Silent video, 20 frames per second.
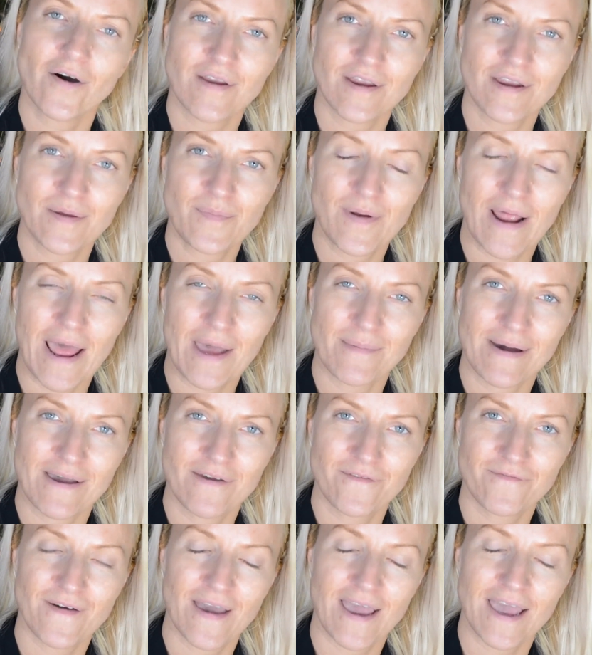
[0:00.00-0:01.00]
already primed my
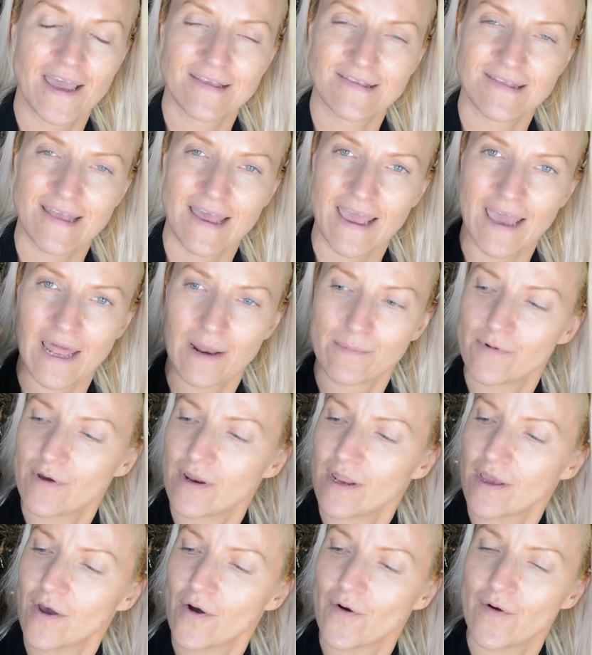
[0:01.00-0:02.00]
face and I'm
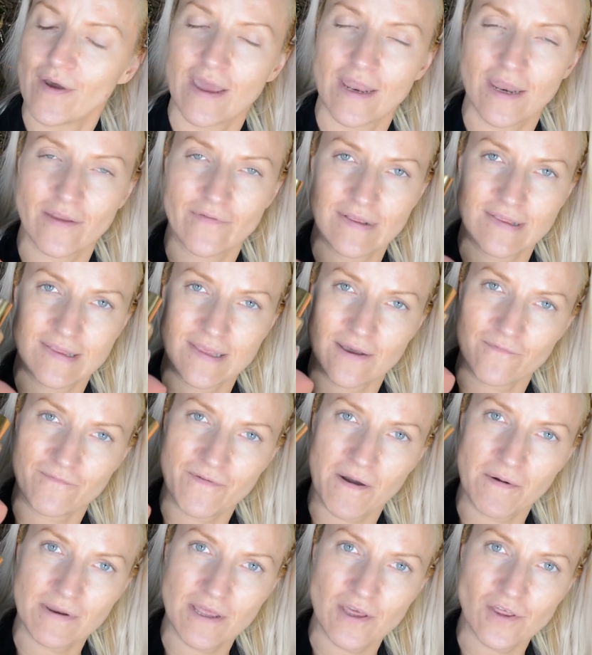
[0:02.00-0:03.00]
gonna go in with some
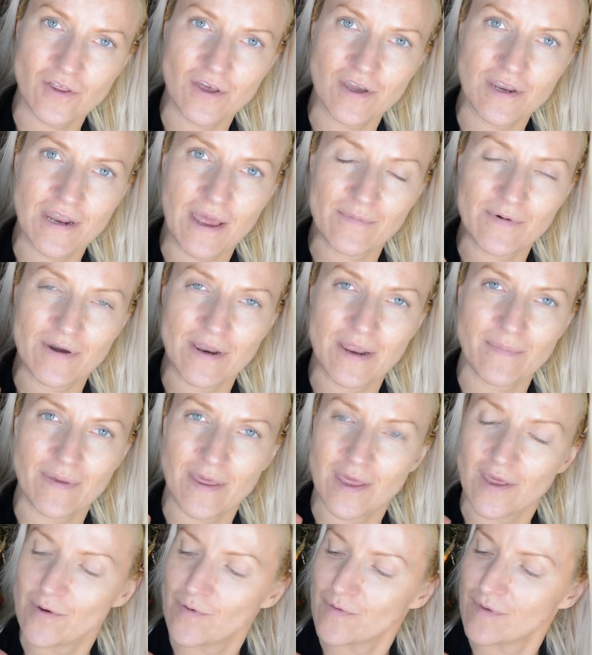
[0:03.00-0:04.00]
foundation. I'm gonna be
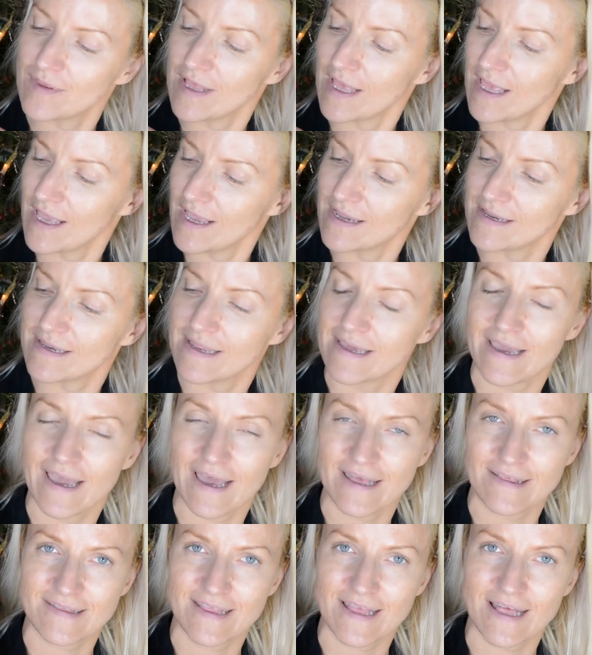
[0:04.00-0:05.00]
using the
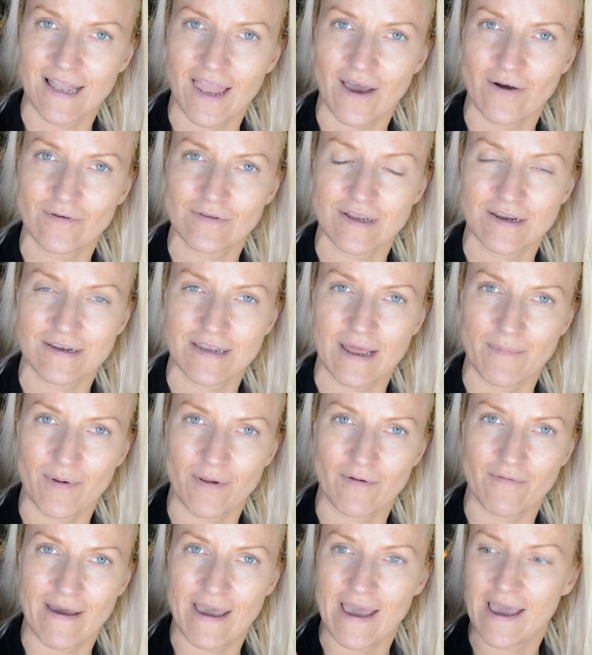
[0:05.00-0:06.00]
Estee Lauder
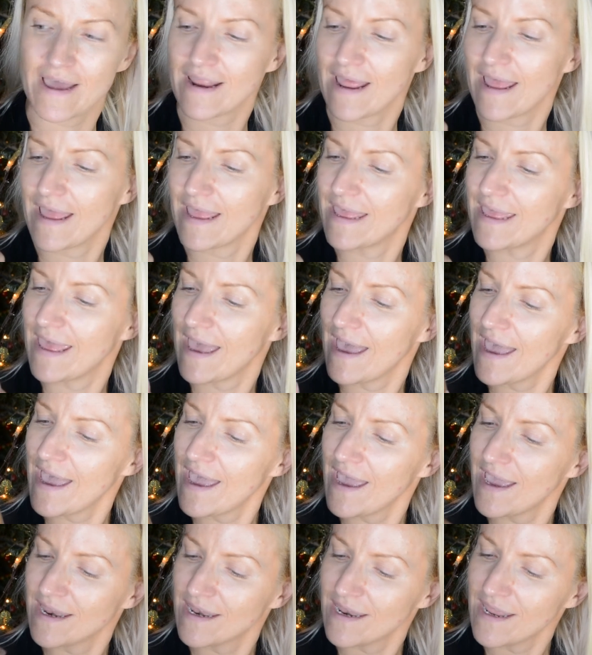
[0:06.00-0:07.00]
Double Wear
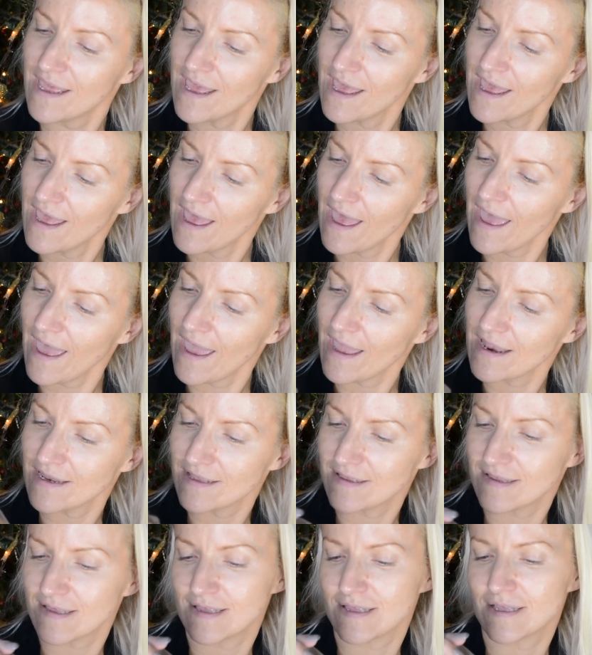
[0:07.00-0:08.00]
again, and
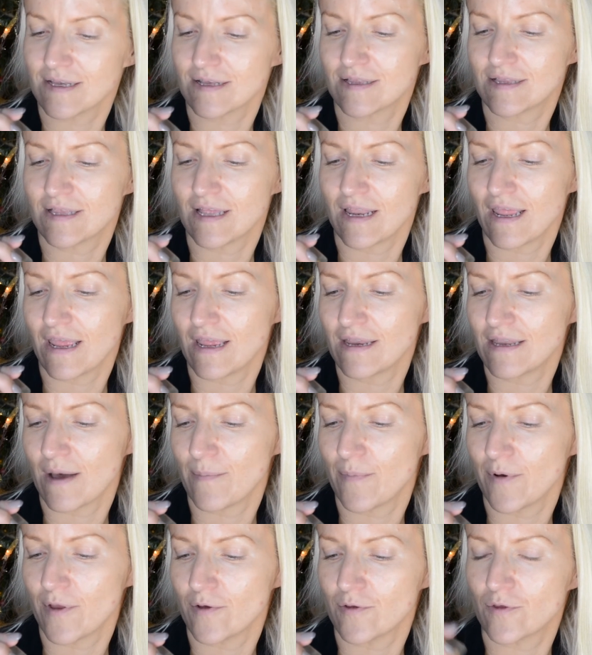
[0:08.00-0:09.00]
this is the
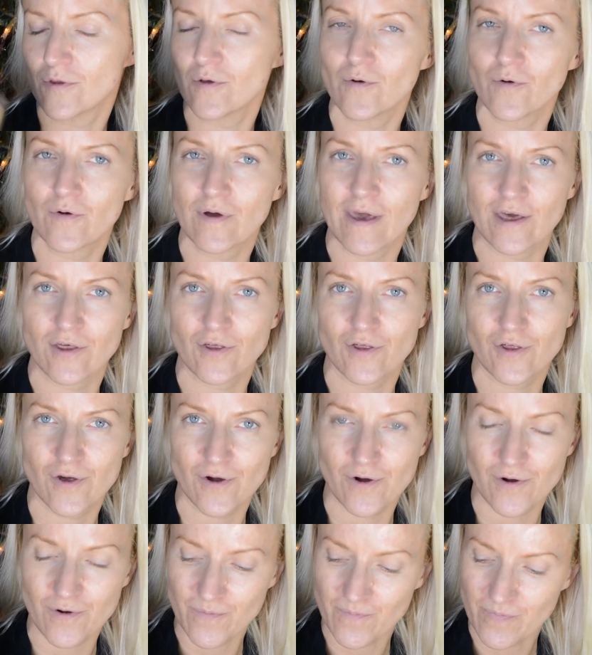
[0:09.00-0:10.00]
3W2
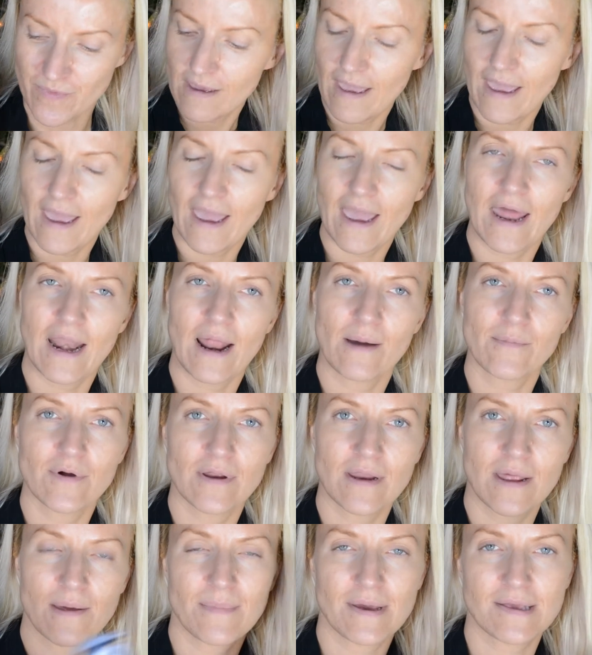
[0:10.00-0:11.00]
Cashew. And I'm
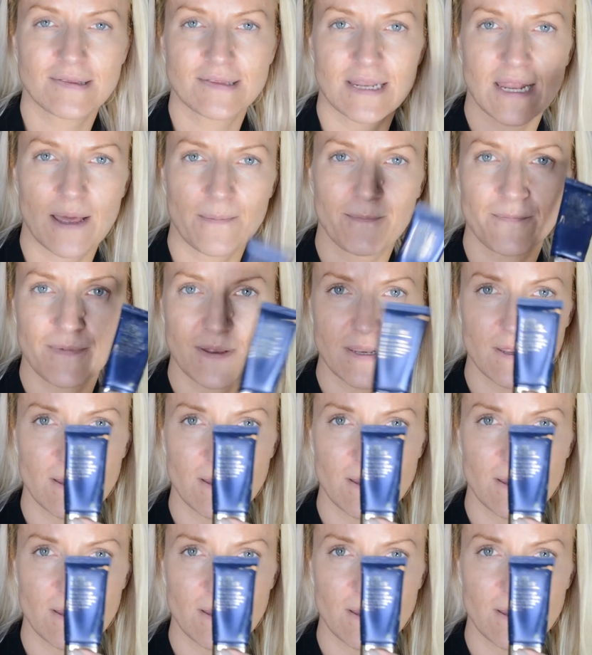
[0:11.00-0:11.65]
gonna mix it up with